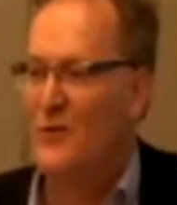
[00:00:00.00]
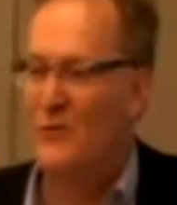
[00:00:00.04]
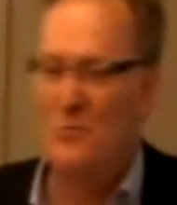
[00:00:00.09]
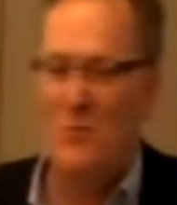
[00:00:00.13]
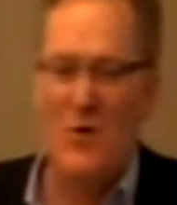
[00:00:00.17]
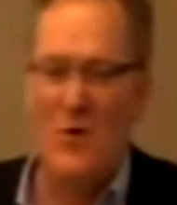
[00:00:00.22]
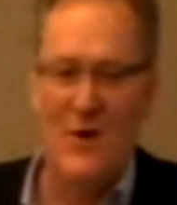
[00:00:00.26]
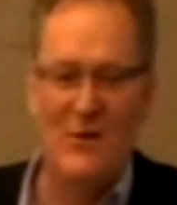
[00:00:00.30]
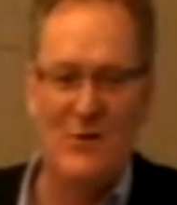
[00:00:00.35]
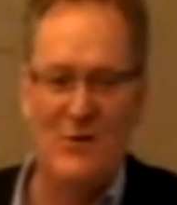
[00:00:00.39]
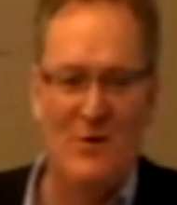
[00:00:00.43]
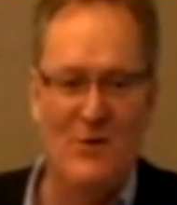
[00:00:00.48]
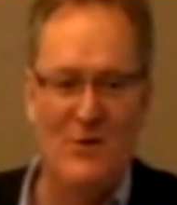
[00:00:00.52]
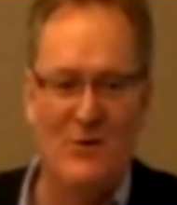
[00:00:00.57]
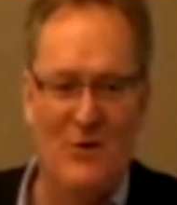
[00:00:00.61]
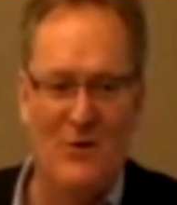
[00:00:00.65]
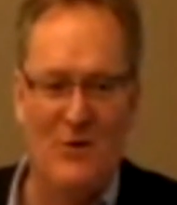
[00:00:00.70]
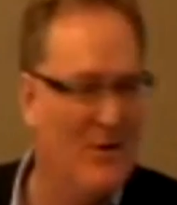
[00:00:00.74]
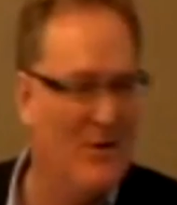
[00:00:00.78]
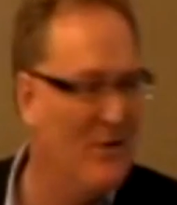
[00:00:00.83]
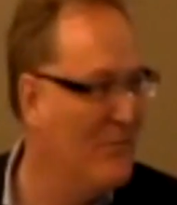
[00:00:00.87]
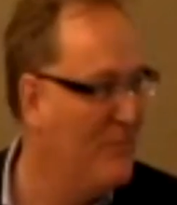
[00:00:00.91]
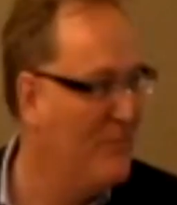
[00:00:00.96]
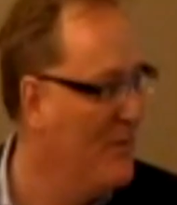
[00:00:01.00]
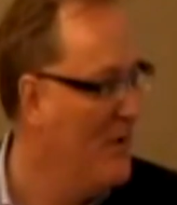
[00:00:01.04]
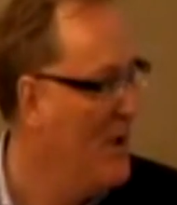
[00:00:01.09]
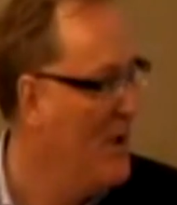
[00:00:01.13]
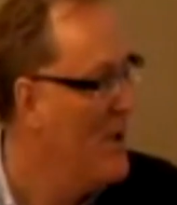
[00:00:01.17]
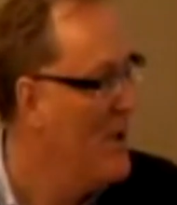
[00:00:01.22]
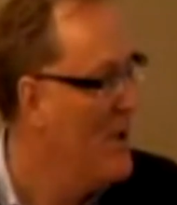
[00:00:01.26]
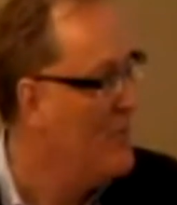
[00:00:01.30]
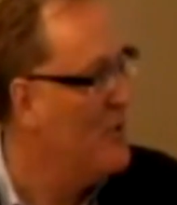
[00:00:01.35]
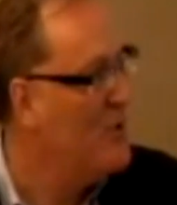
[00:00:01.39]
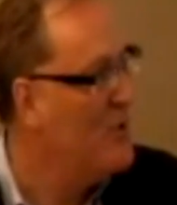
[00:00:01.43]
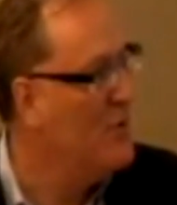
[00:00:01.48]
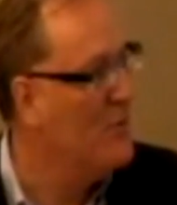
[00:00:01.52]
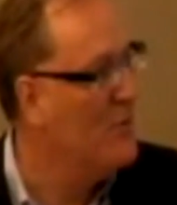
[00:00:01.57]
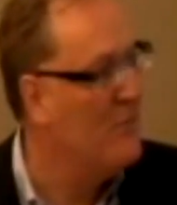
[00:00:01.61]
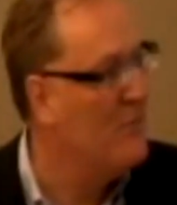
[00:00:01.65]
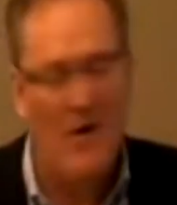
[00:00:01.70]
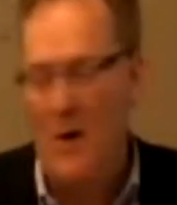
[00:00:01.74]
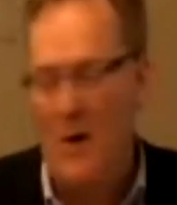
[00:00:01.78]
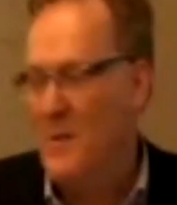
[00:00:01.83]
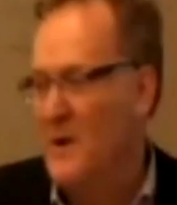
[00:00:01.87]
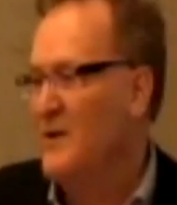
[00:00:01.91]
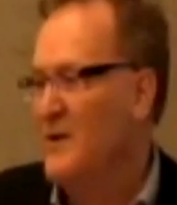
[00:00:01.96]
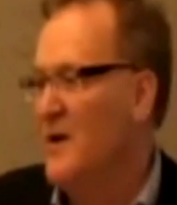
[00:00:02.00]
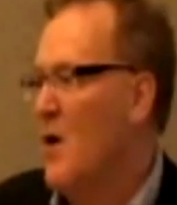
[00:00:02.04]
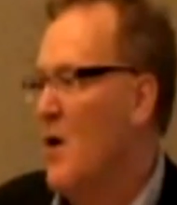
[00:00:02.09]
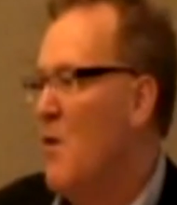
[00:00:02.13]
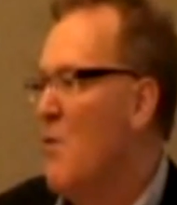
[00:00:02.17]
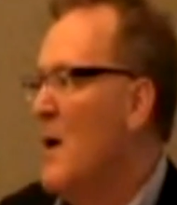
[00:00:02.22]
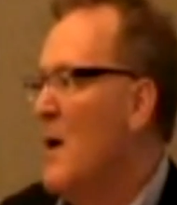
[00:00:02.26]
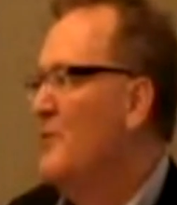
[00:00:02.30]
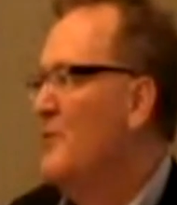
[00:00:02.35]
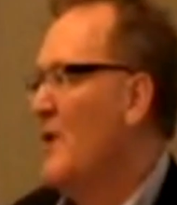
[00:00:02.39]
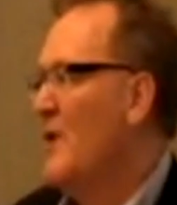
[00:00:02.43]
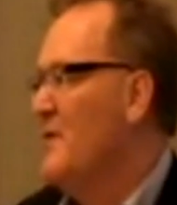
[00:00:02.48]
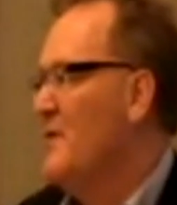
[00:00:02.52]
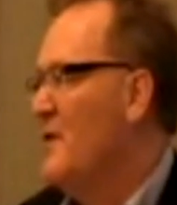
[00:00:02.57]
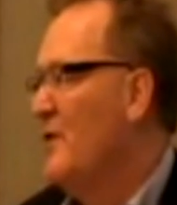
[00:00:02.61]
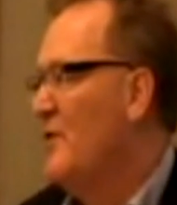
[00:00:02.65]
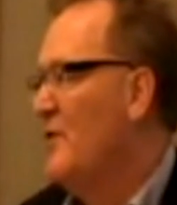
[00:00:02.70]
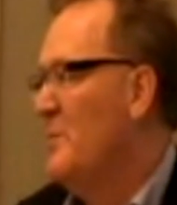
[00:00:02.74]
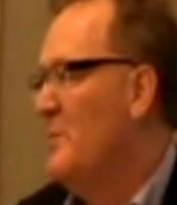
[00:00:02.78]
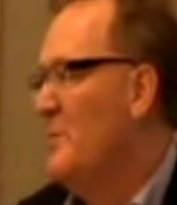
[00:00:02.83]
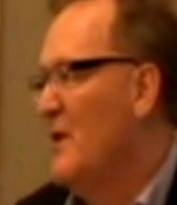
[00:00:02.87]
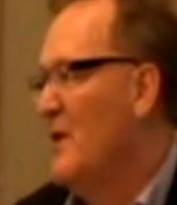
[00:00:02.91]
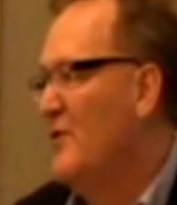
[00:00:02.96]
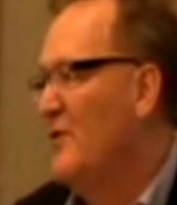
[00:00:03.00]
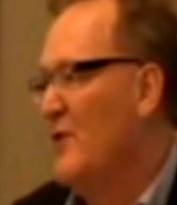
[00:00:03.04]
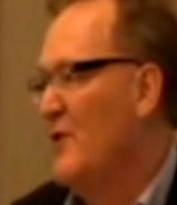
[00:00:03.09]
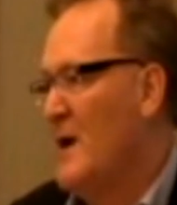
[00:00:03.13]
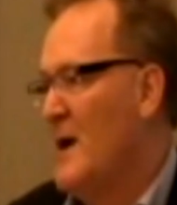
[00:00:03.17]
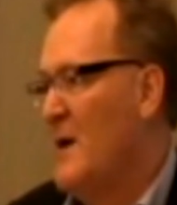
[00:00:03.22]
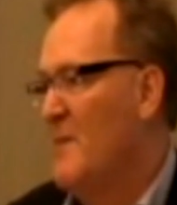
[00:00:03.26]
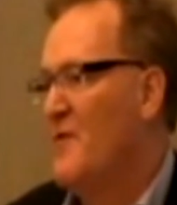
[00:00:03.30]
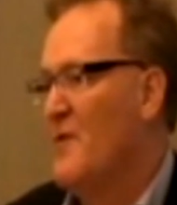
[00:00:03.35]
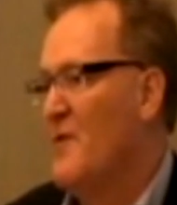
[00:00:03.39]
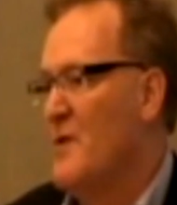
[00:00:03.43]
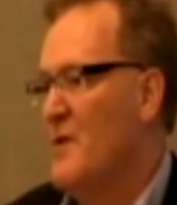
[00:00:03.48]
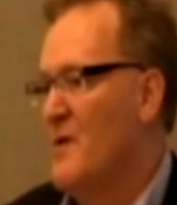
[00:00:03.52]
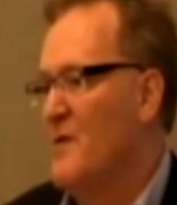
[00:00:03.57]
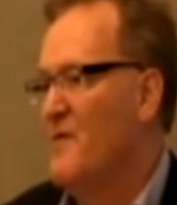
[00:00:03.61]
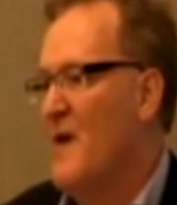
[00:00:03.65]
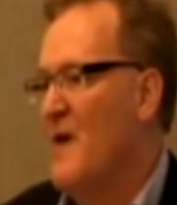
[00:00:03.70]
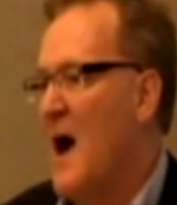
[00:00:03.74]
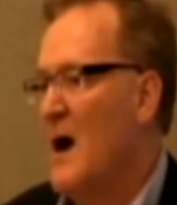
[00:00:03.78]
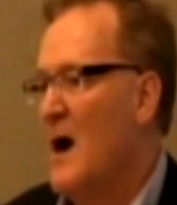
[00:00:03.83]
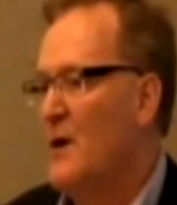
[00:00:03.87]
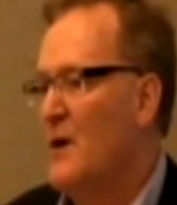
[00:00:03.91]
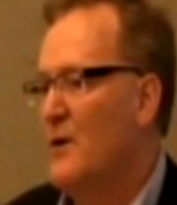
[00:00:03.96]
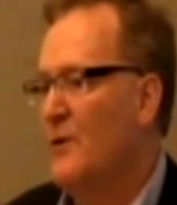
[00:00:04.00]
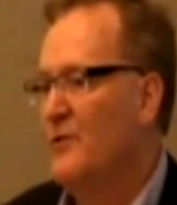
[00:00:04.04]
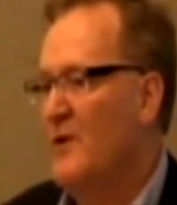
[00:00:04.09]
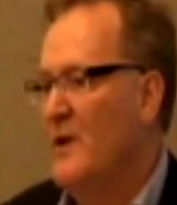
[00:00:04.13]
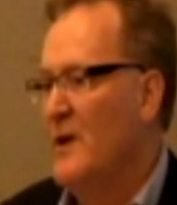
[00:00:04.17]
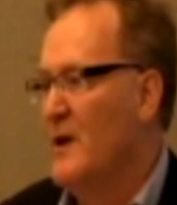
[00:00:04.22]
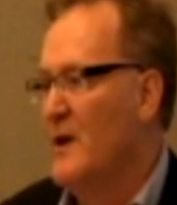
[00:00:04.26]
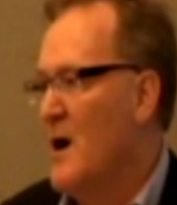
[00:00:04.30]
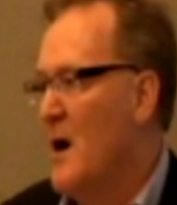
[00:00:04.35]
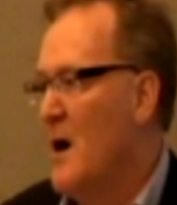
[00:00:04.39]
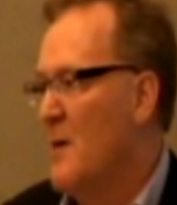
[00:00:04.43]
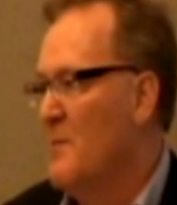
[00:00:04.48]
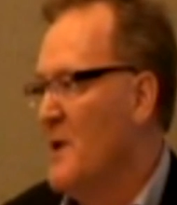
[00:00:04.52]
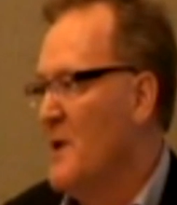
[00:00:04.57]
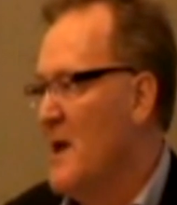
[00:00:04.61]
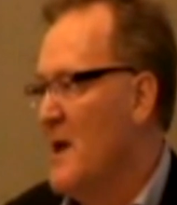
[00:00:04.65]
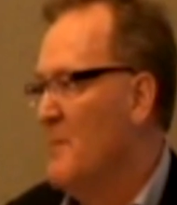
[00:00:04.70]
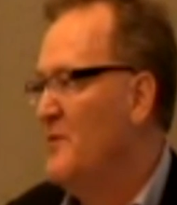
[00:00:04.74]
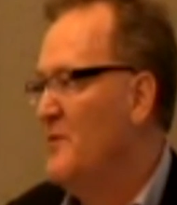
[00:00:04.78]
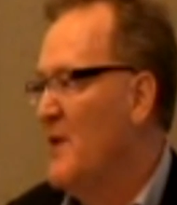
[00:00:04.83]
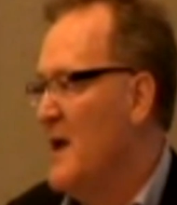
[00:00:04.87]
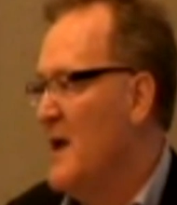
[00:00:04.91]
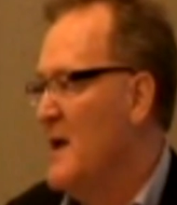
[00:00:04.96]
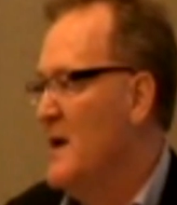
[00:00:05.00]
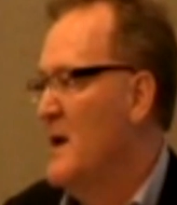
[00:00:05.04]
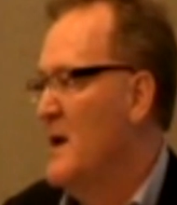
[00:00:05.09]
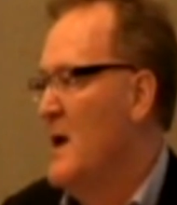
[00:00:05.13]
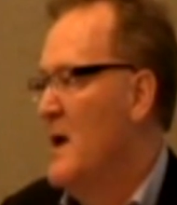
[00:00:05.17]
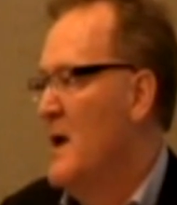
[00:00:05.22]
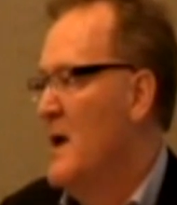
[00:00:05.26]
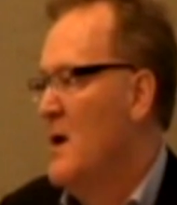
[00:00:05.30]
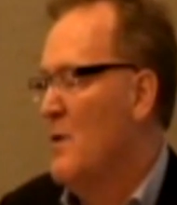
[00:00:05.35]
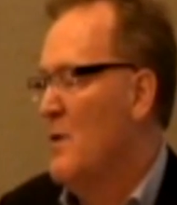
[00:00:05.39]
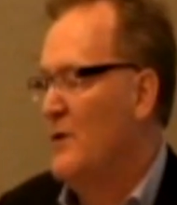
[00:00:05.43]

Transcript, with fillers: spoiler alert, of the new Farmingdale website that's being set up for their faculty and on the update,